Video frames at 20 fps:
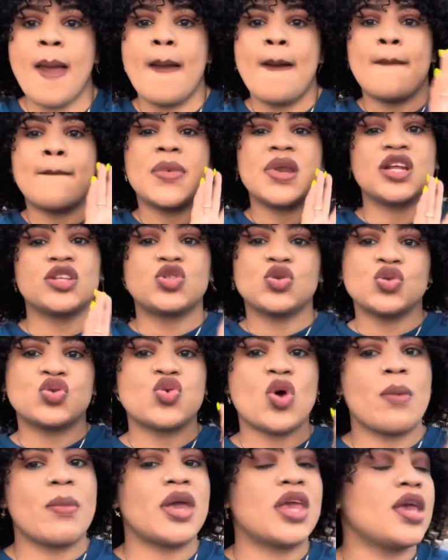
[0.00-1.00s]
when the two I'm
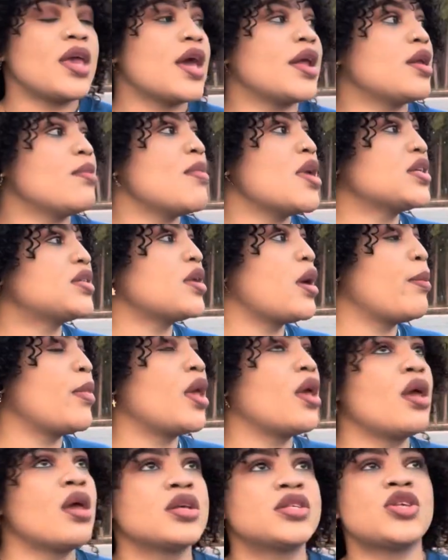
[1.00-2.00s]
gonna get the best of me.